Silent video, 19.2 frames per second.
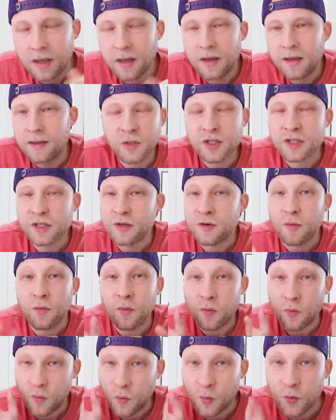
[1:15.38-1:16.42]
I'm just
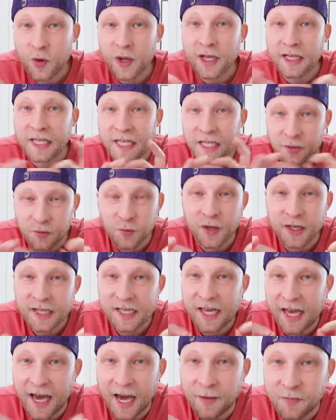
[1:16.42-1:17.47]
really,
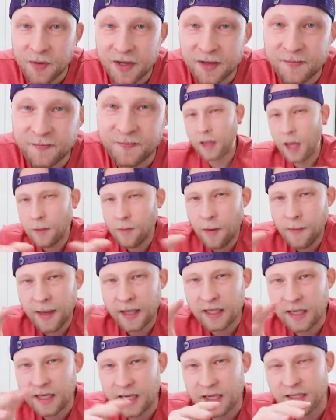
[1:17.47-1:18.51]
really happy. The game I'm
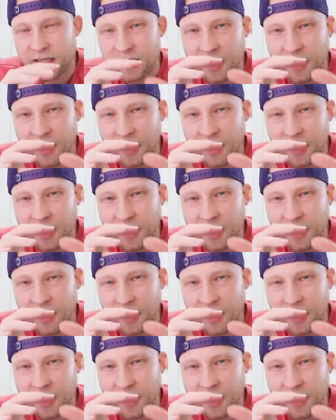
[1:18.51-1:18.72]
making is